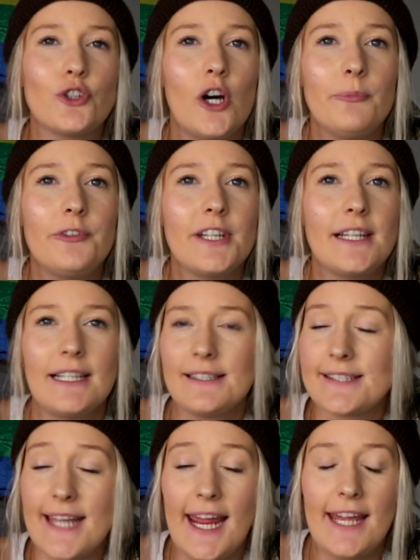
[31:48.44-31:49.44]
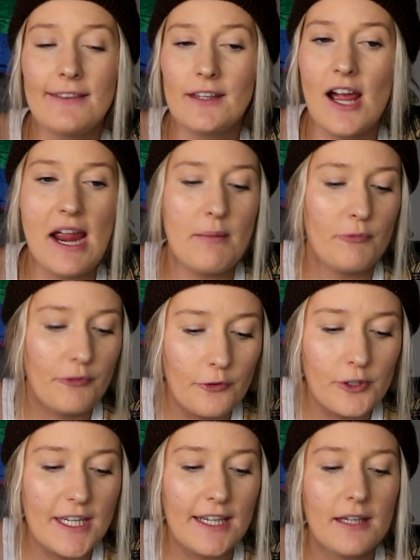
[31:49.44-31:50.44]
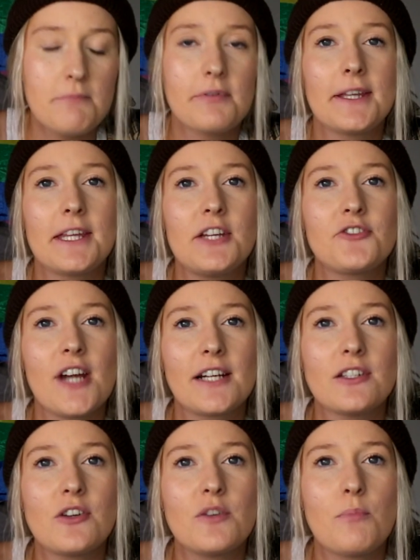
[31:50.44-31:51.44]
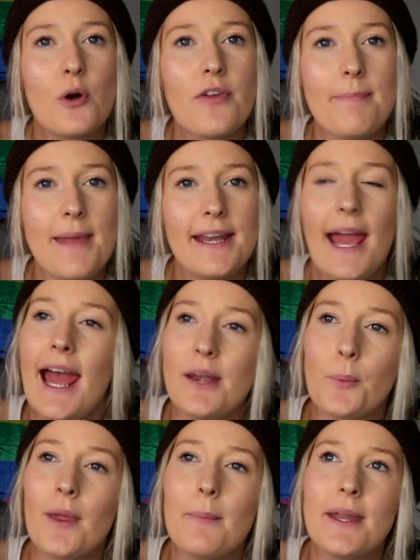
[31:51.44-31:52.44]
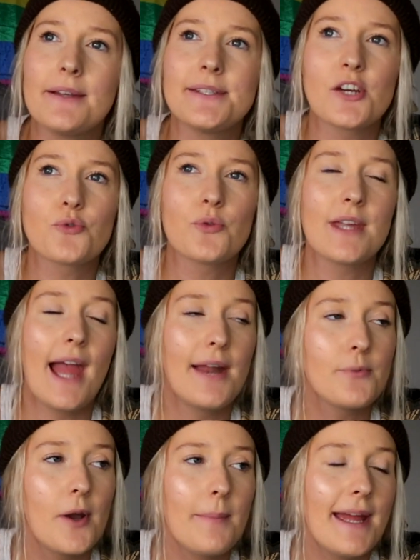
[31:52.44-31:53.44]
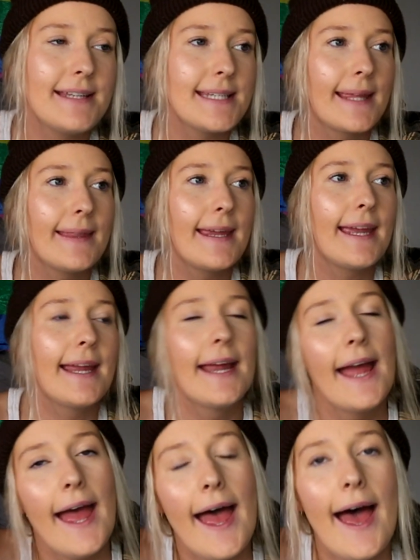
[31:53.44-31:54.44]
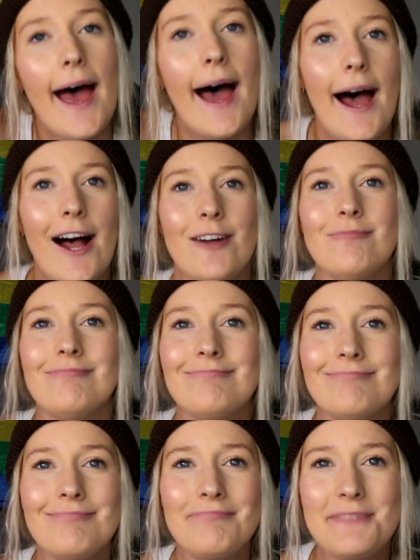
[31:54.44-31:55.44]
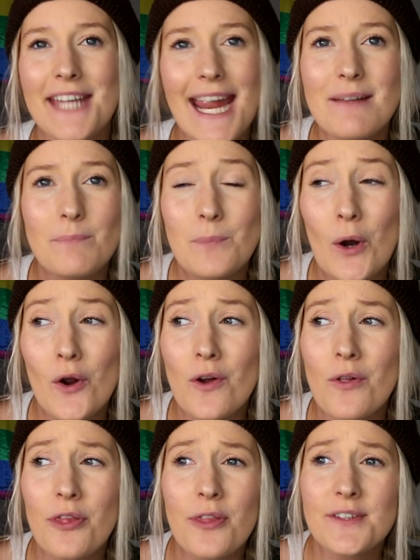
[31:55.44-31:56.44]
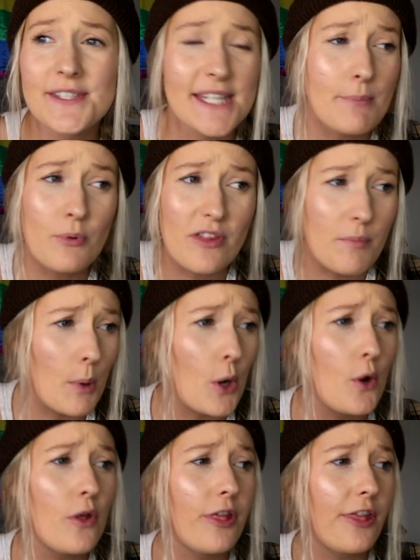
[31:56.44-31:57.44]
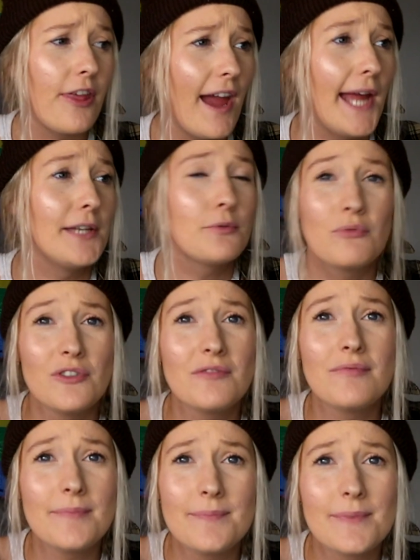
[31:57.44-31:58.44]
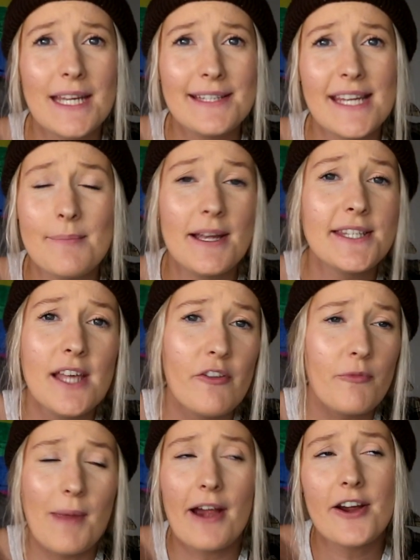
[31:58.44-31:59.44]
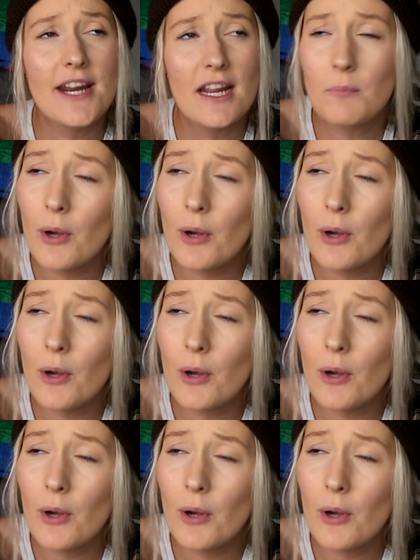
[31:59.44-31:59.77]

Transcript: confident in saying that I am fully and completely attracted to both men and women, sexually and romantically. Um, date both, sleep with both, and would can see myself marrying